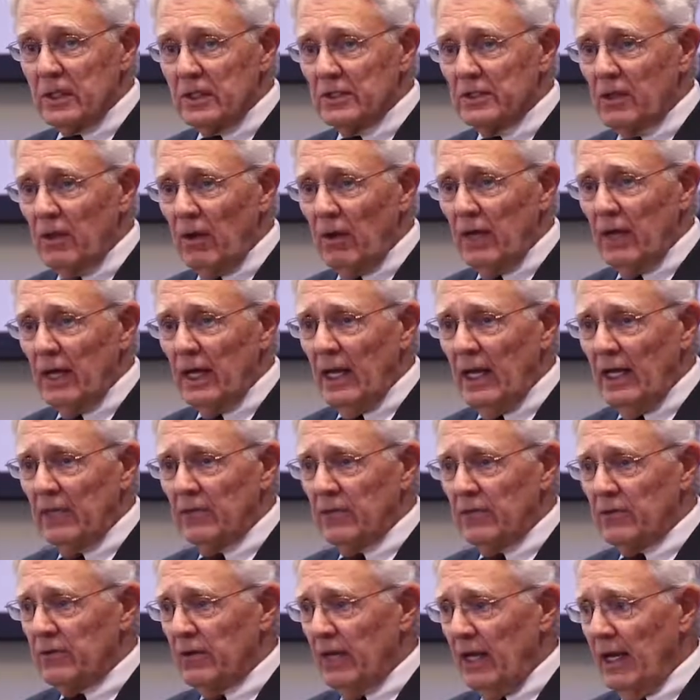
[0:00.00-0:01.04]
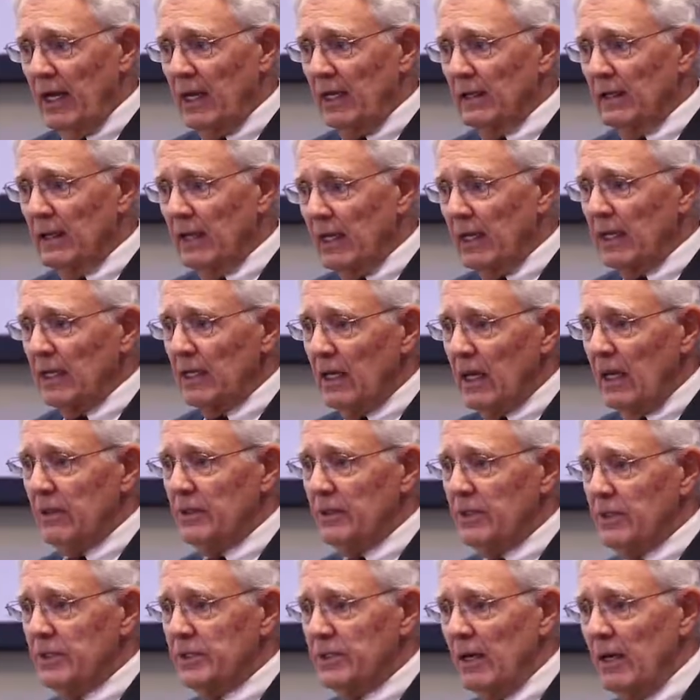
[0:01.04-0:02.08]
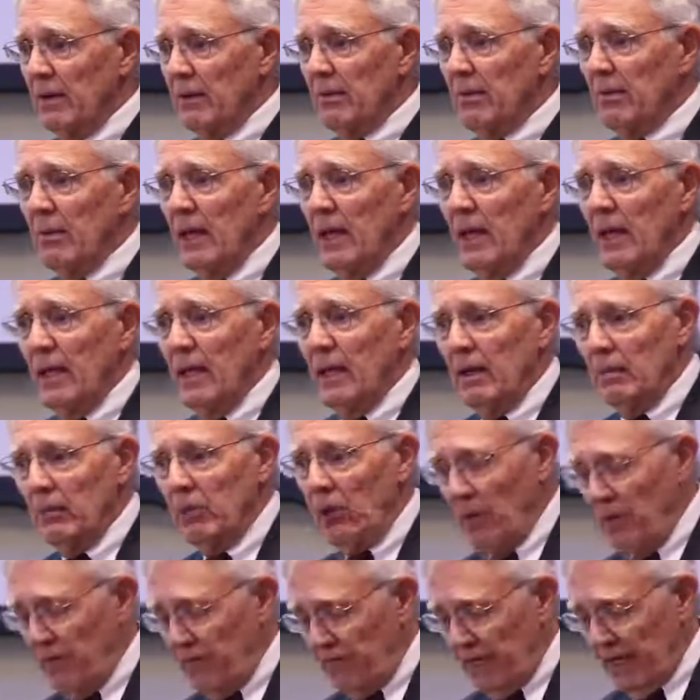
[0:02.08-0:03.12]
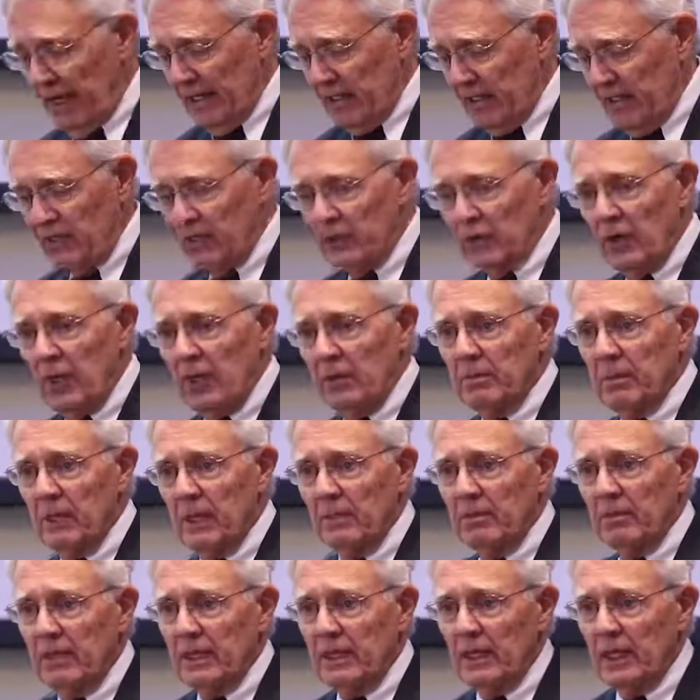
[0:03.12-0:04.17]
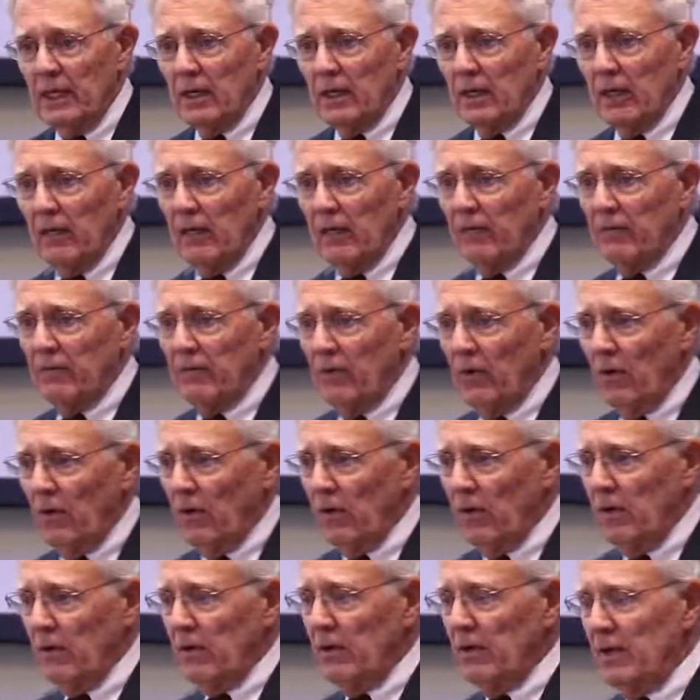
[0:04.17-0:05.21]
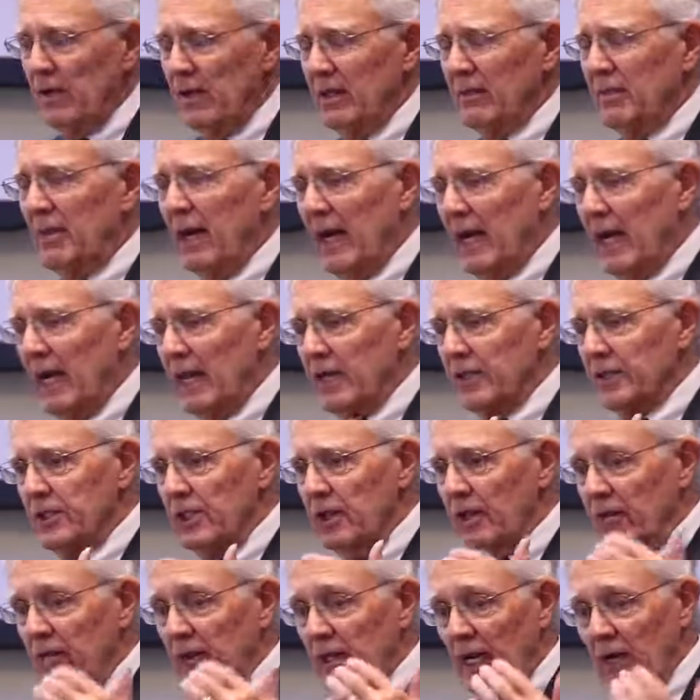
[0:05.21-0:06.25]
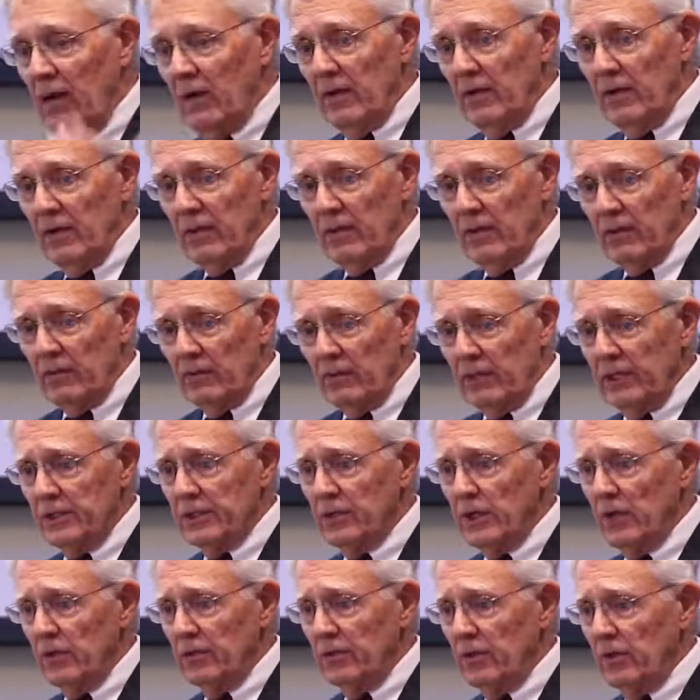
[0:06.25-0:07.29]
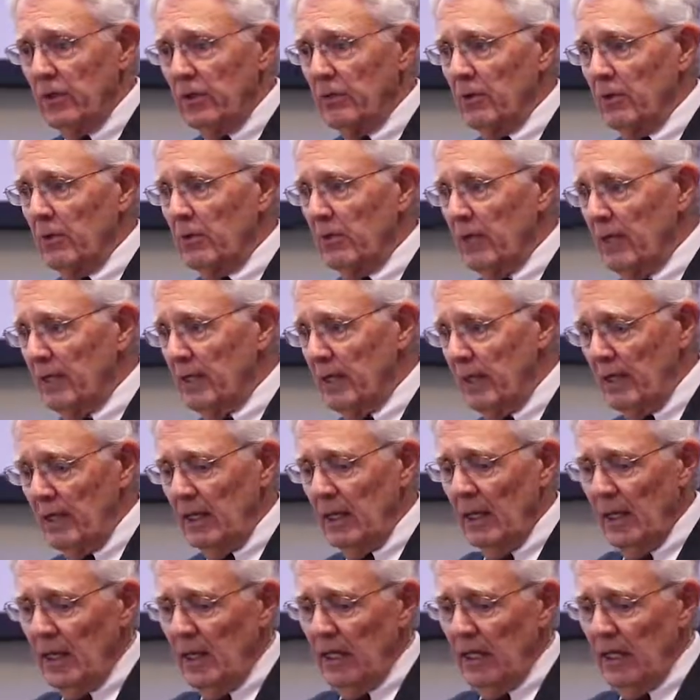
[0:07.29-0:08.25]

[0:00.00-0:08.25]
that's going on to try and come to some more effective treatment, particularly for the biology of not only the original tumor, but the